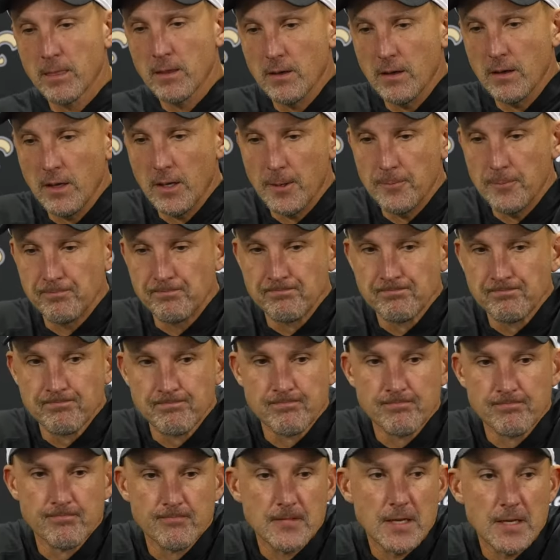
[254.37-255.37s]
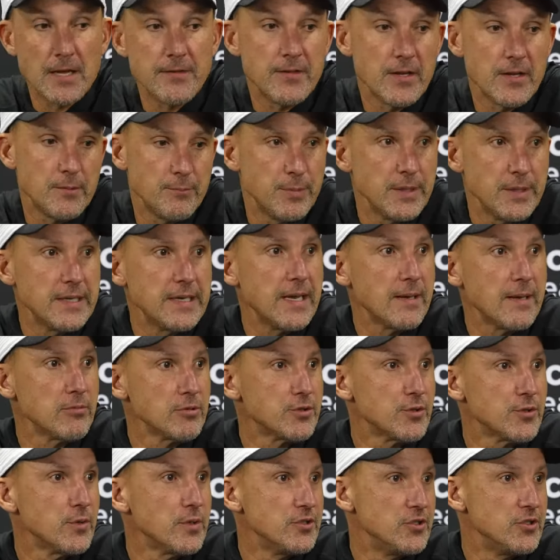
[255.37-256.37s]
um, and then being able
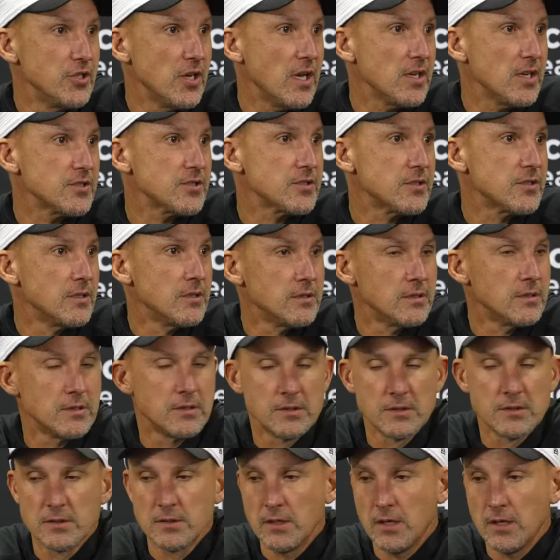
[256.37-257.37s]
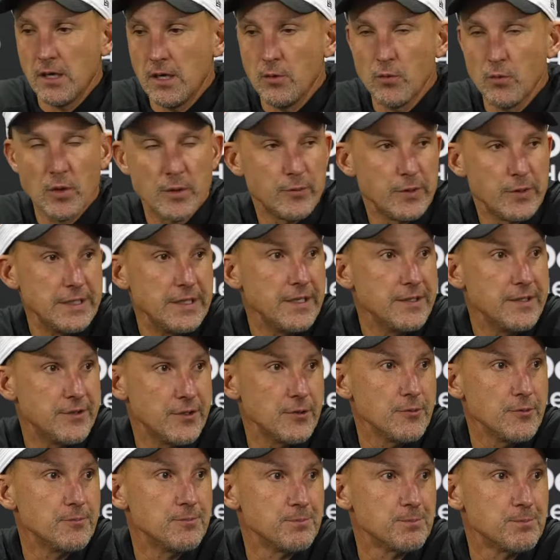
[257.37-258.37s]
to adjust uh, when we need
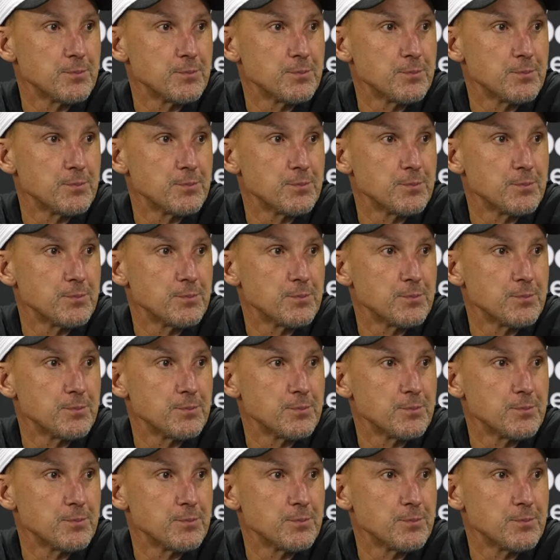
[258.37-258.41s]
to.